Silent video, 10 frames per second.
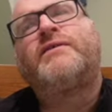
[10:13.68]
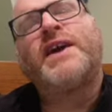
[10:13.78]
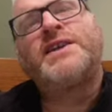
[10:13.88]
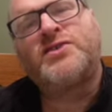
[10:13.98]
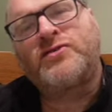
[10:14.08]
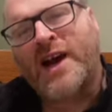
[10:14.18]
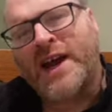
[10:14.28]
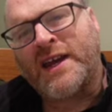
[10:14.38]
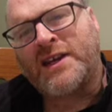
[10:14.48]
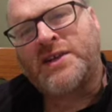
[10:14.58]
very
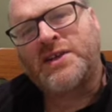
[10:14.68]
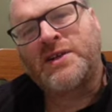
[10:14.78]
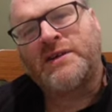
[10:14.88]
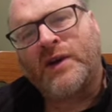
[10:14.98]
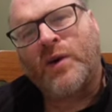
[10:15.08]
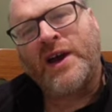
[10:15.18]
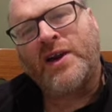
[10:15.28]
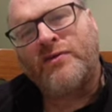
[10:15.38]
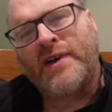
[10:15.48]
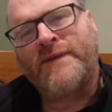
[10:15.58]
strange, quite
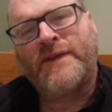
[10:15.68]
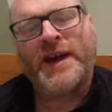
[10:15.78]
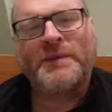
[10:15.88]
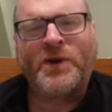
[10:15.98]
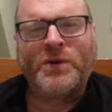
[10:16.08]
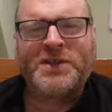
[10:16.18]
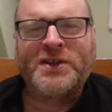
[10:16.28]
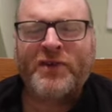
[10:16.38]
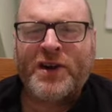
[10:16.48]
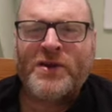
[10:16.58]
horrific, but
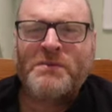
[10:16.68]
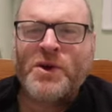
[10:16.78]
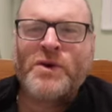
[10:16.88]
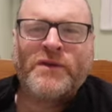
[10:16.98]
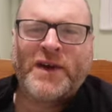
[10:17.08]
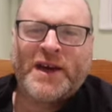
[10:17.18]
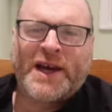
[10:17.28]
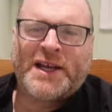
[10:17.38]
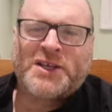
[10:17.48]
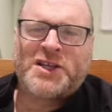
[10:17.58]
also rather moving,
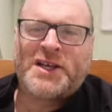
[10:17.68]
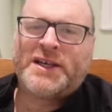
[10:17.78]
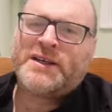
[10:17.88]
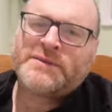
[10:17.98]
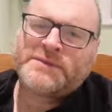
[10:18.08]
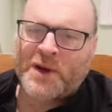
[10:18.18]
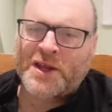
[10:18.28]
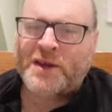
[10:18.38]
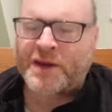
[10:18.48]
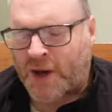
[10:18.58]
actually.
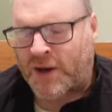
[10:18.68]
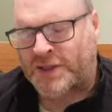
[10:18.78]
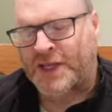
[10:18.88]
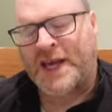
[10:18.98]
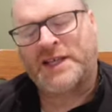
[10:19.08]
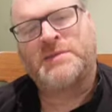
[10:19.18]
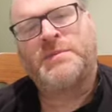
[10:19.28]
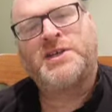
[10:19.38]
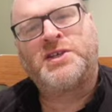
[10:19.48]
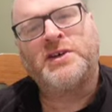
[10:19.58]
One of the parts of the
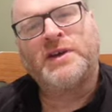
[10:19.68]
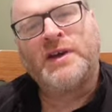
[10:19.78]
exhibition